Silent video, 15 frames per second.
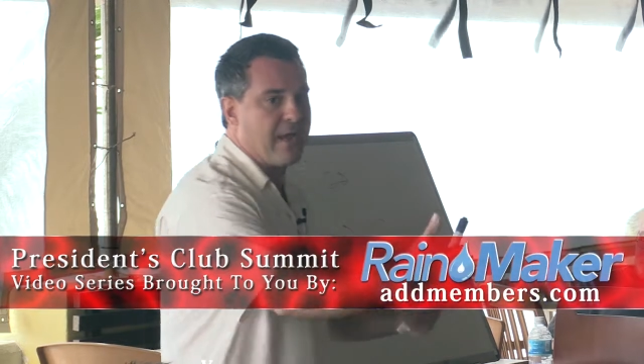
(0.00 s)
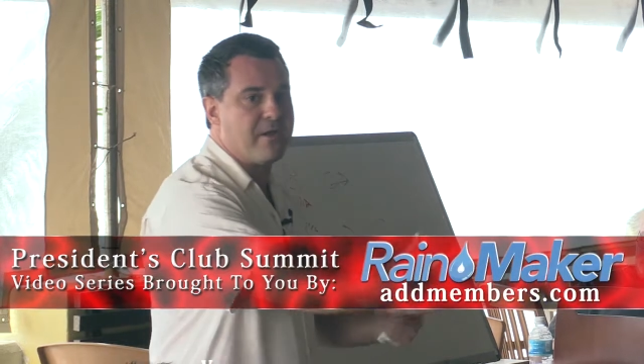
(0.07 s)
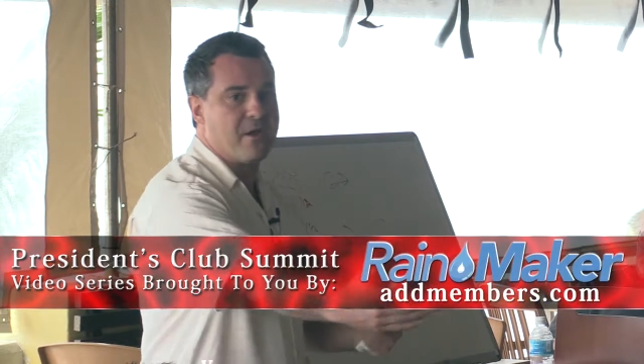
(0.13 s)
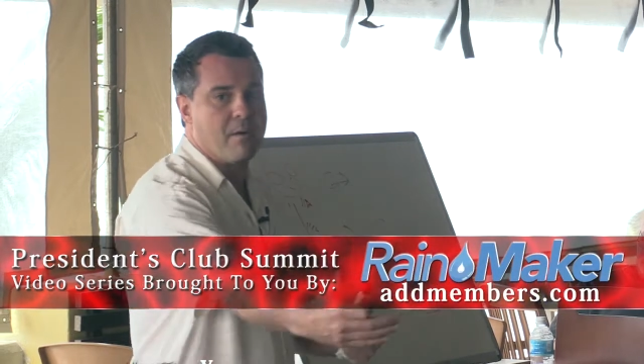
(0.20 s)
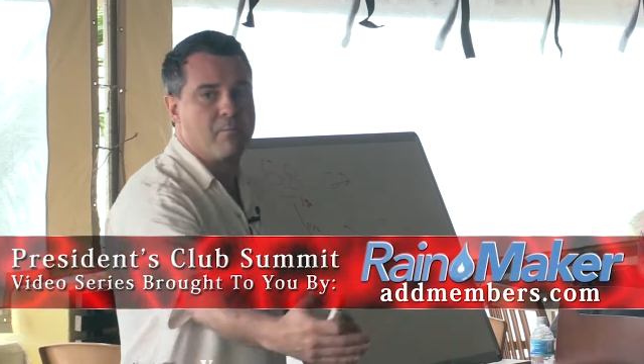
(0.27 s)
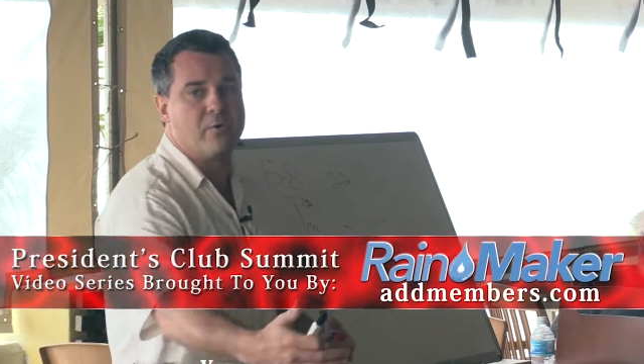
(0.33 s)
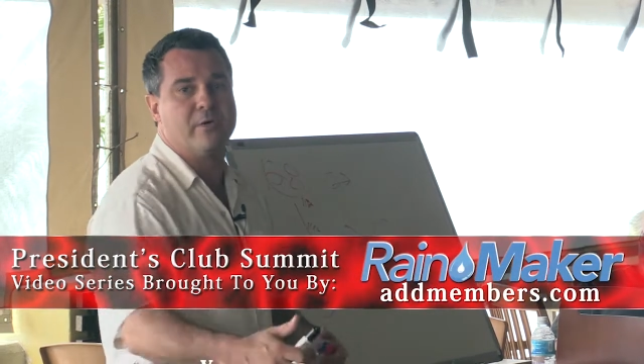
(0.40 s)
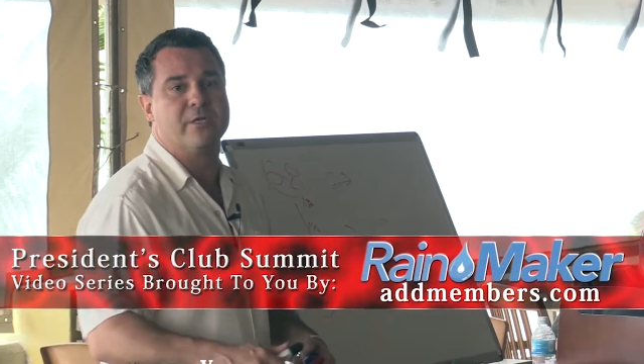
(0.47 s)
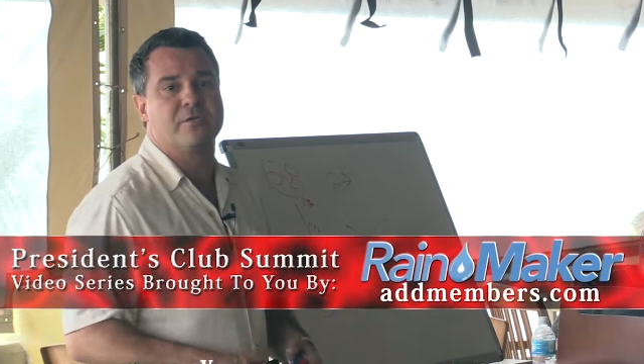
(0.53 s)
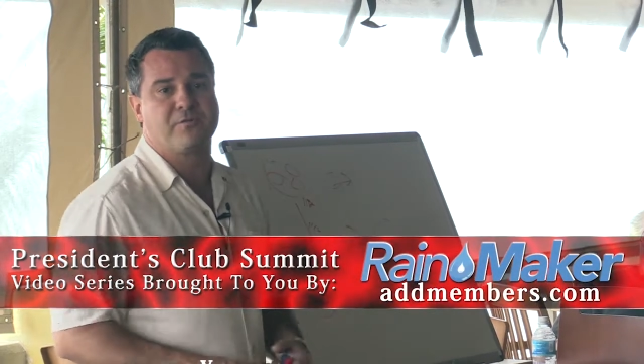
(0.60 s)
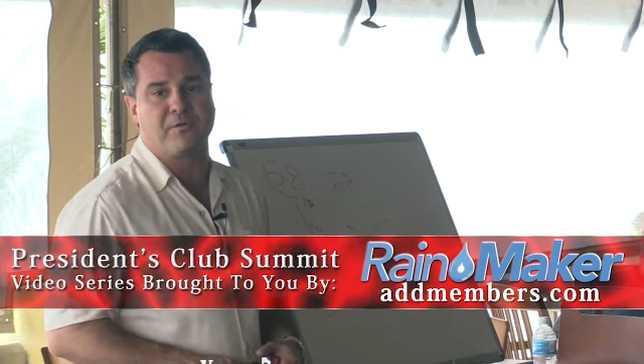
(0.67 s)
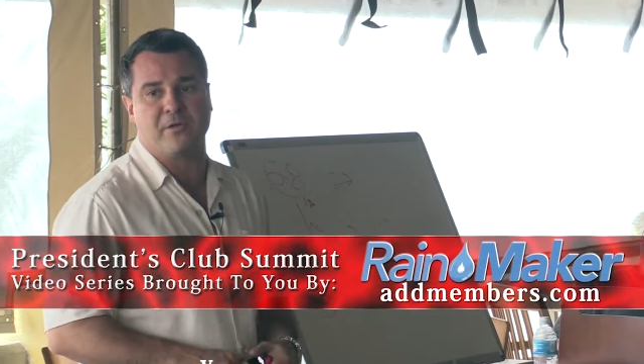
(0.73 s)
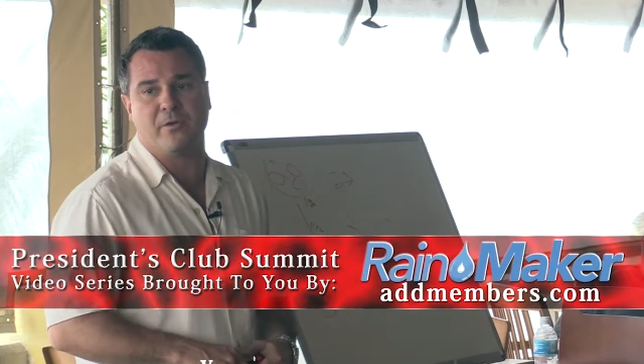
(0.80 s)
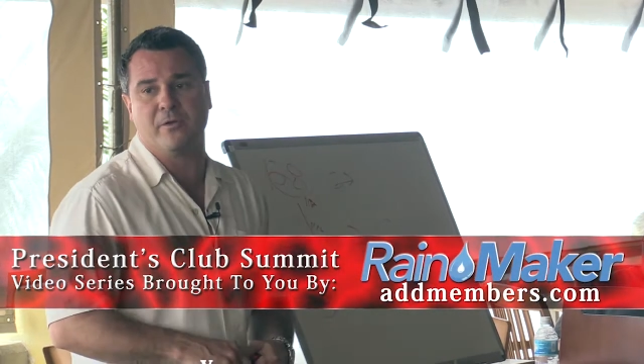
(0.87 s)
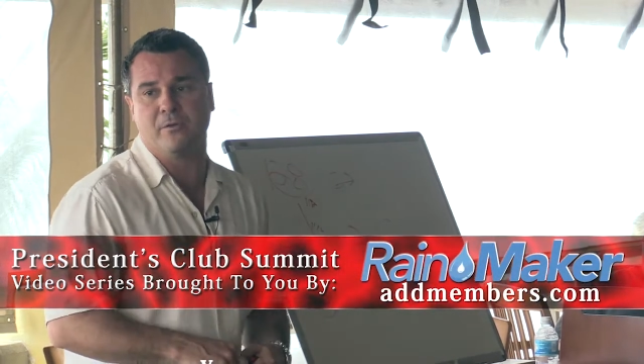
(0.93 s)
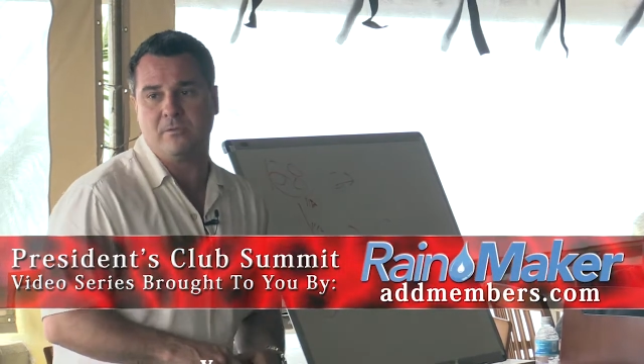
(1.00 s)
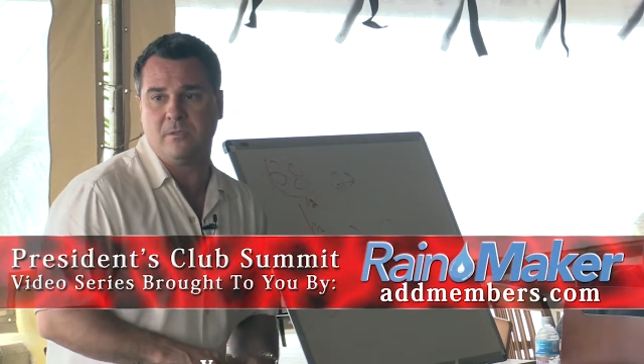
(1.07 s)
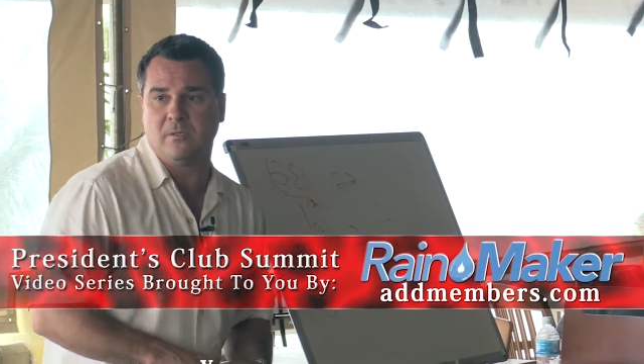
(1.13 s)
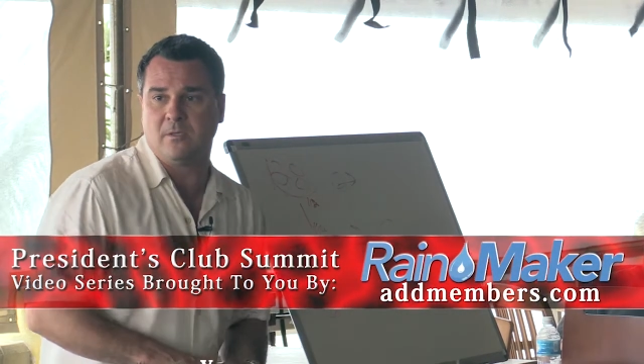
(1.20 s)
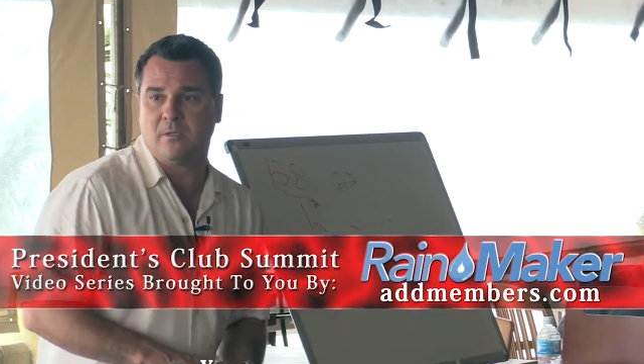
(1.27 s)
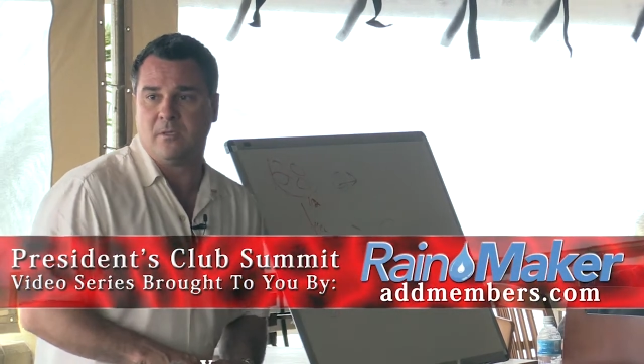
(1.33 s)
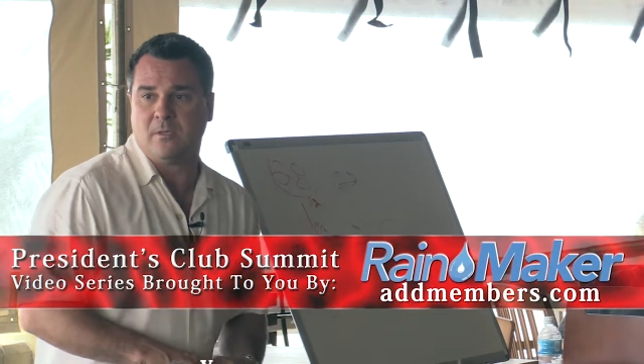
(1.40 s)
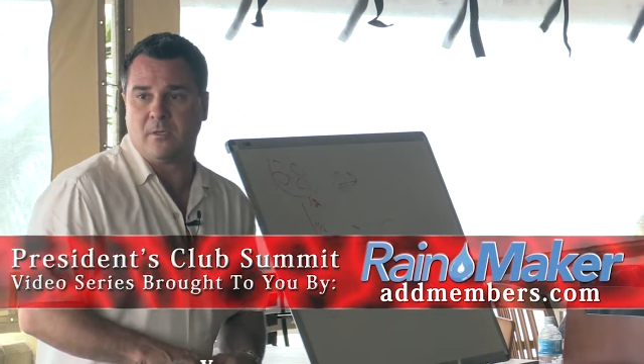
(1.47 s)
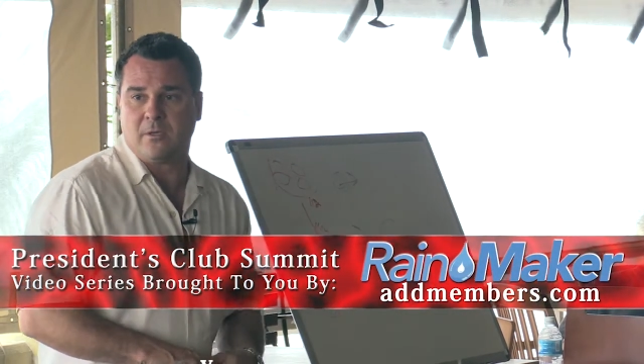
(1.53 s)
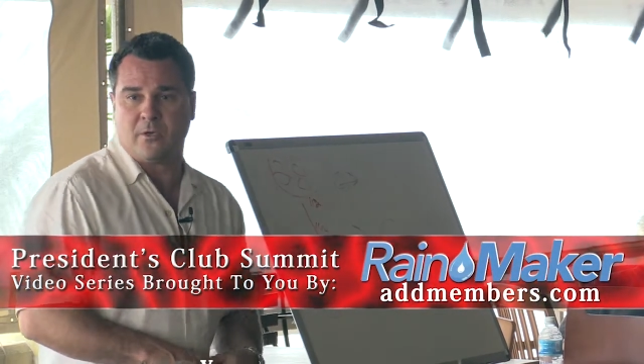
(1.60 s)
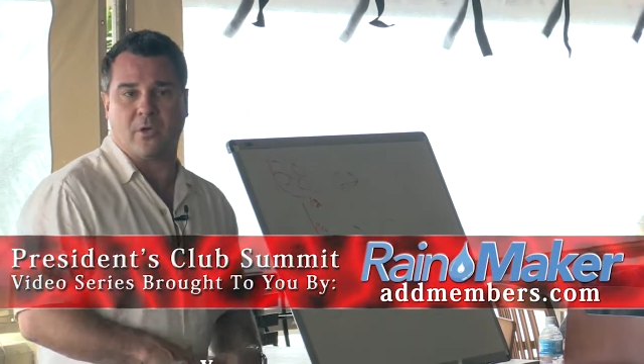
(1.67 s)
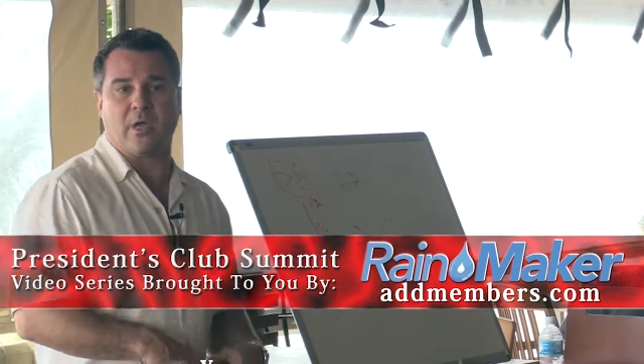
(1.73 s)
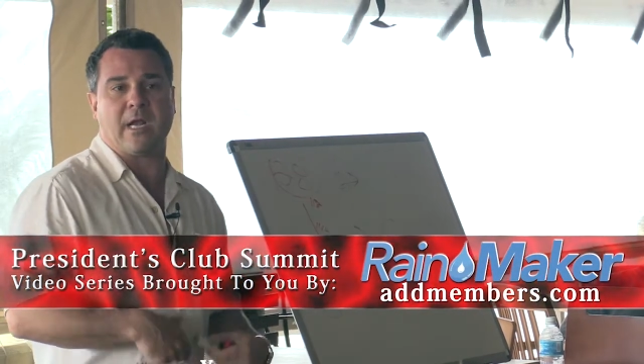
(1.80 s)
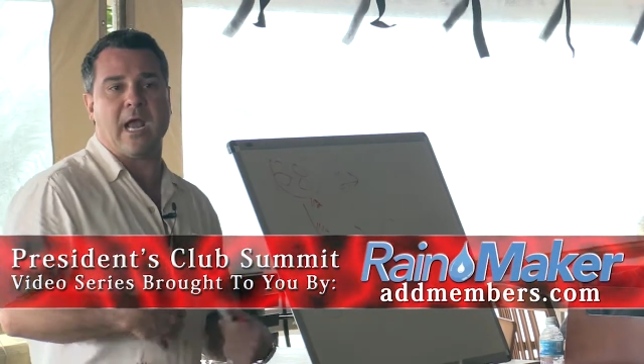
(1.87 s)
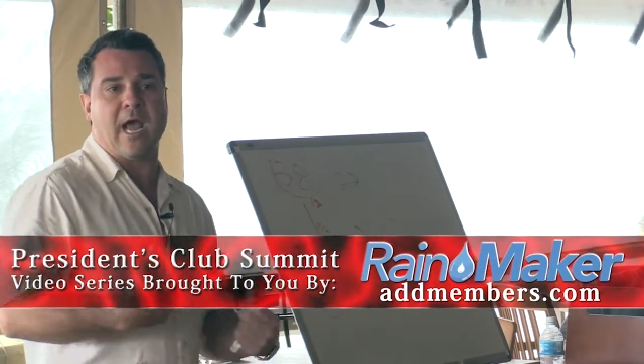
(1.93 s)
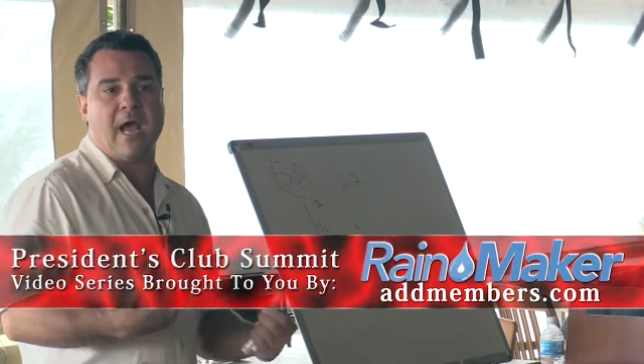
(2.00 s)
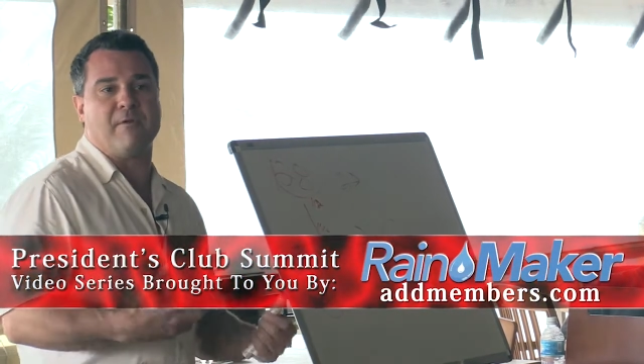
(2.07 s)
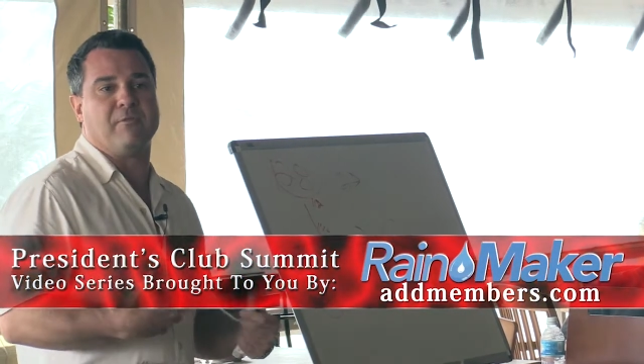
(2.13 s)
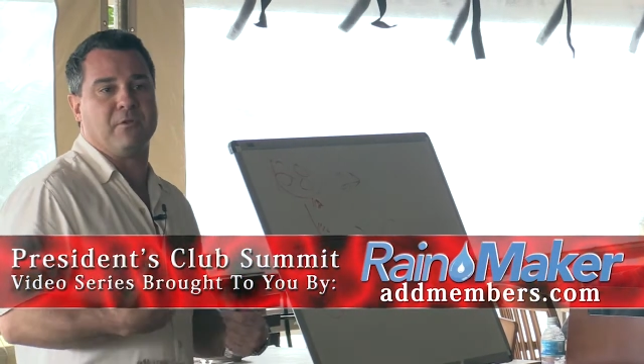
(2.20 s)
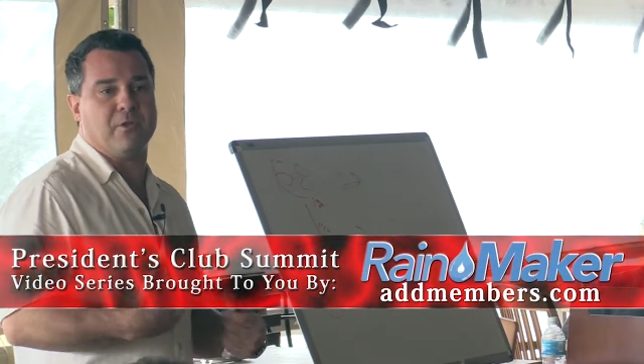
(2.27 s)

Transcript: that number is for you, you're going to have